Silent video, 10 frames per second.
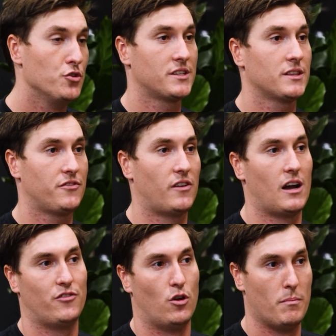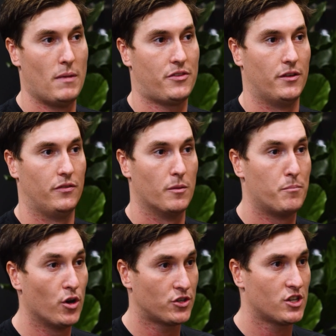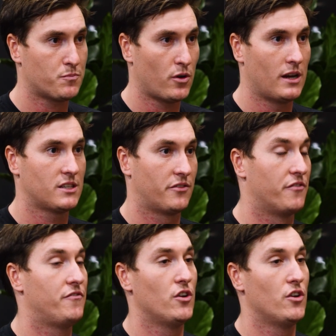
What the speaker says: Using the FIFO method, the purchase price of the